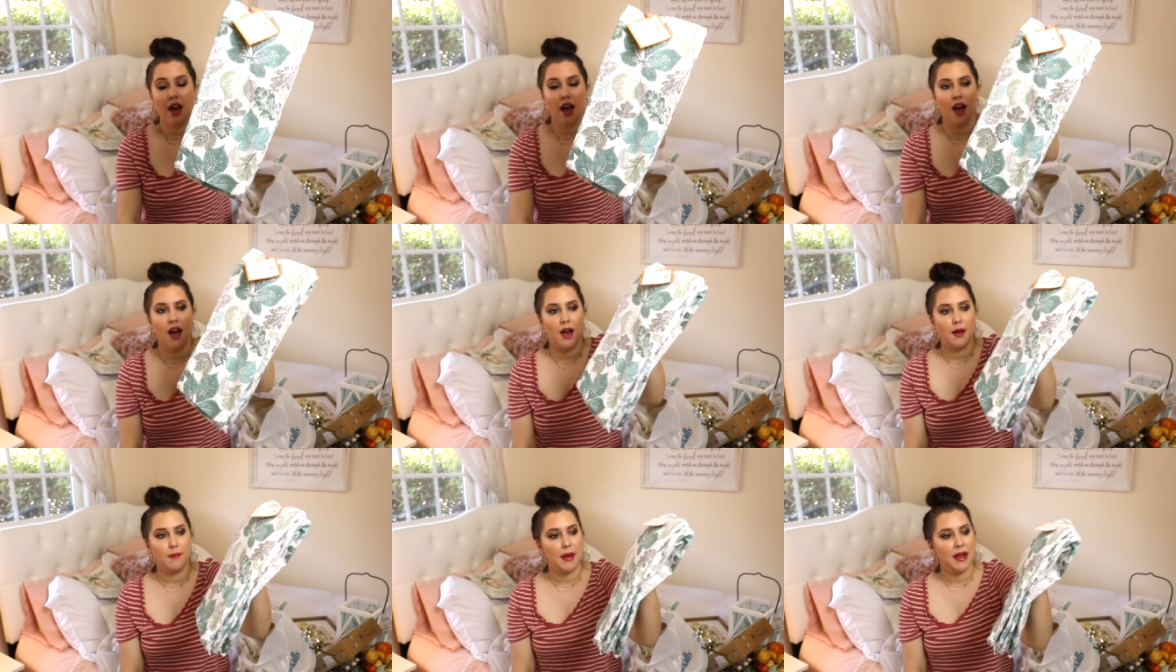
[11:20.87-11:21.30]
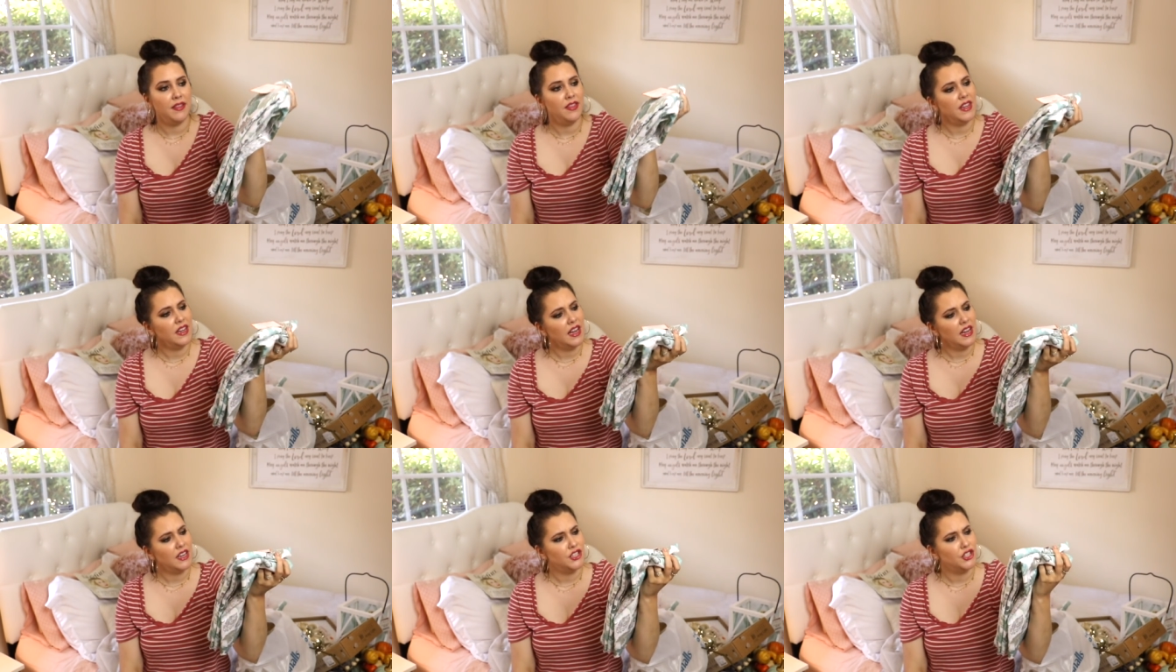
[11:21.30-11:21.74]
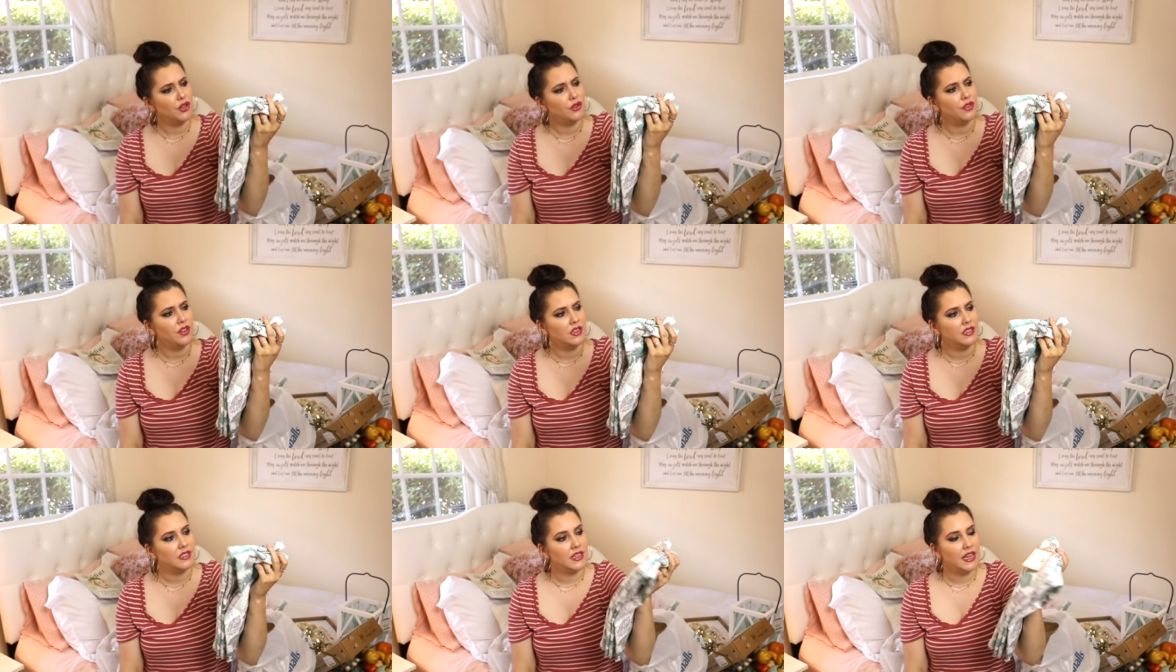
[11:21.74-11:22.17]
Um, I think I
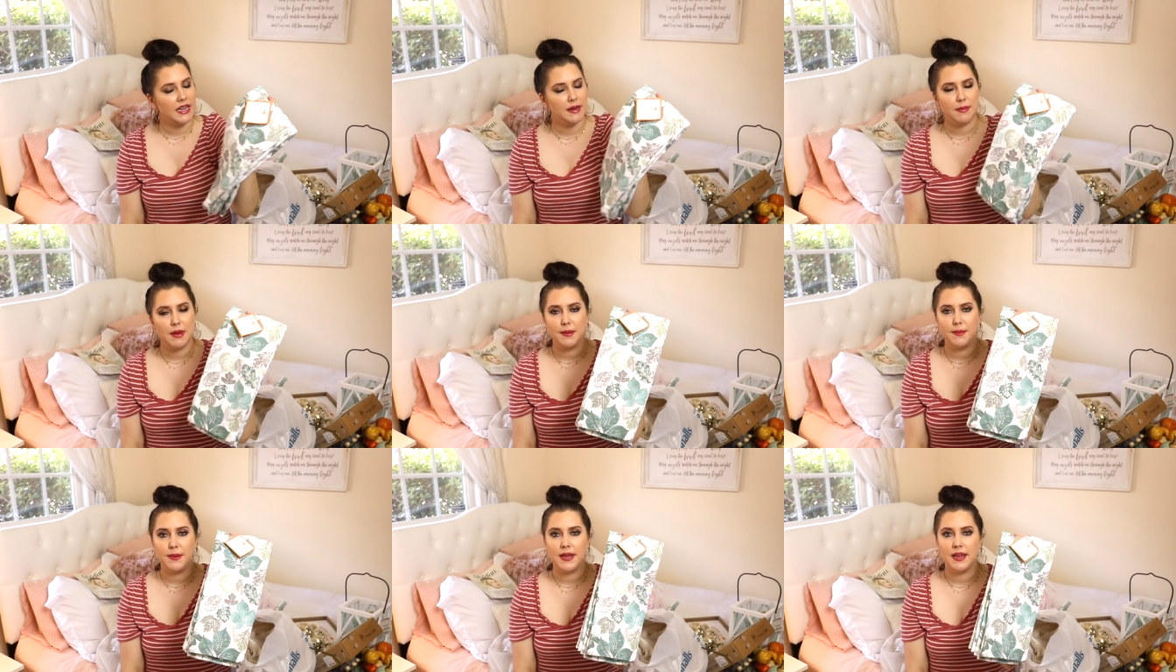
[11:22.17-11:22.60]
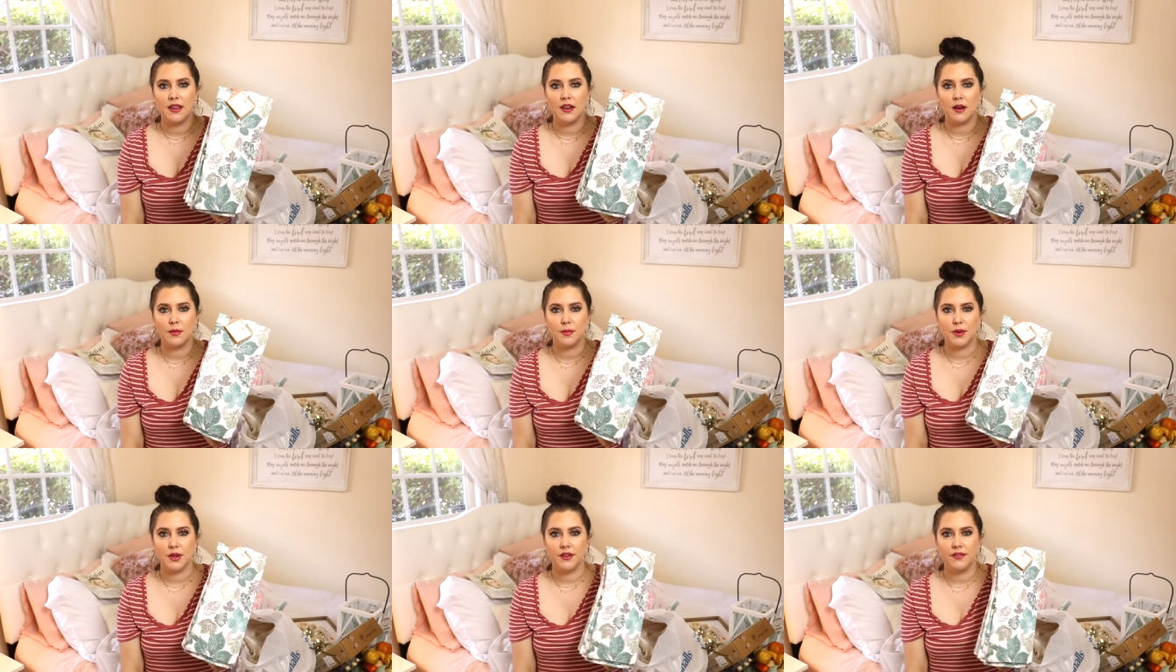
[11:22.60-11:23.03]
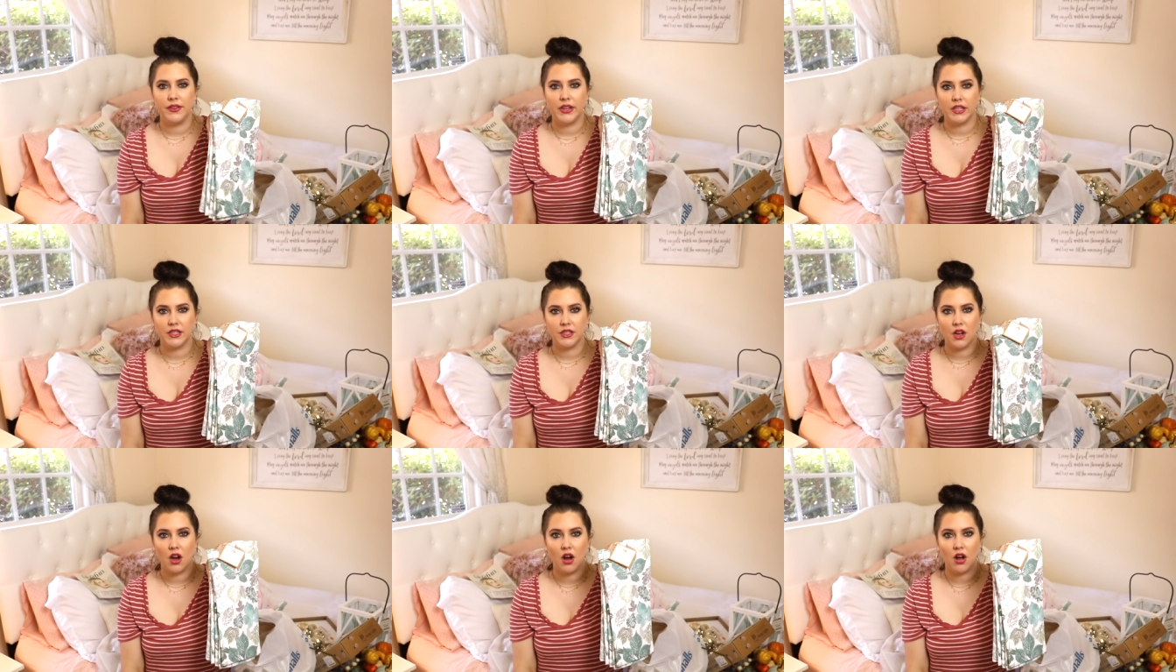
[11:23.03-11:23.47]
showed this like maybe in a
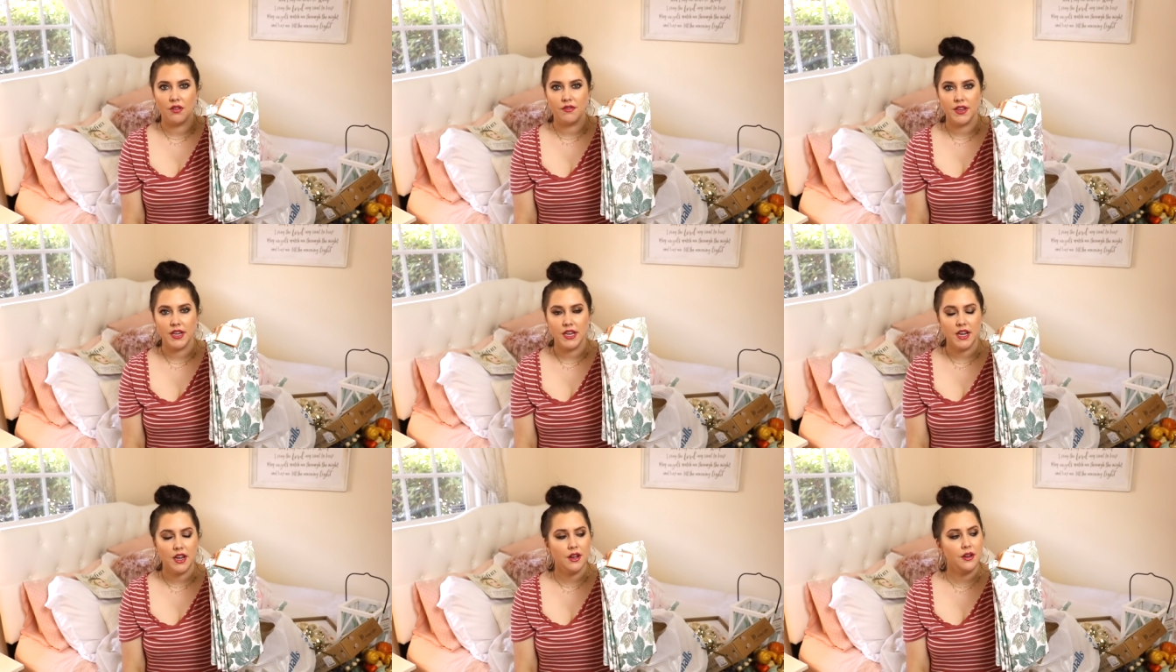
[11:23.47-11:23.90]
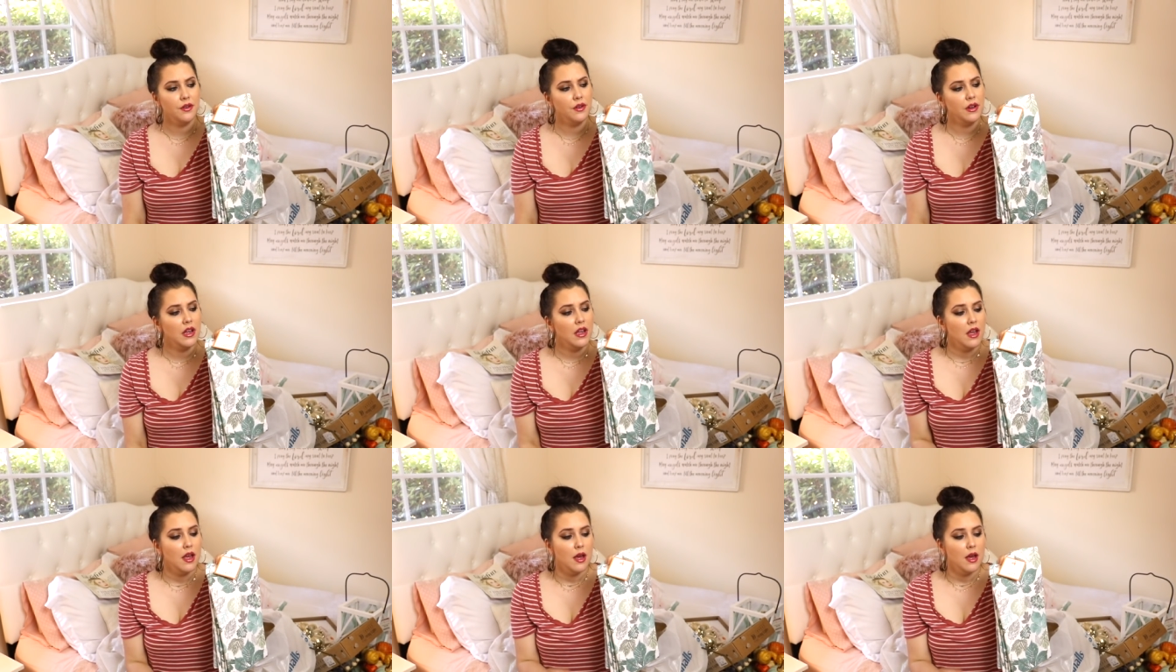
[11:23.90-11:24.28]
previous haul video,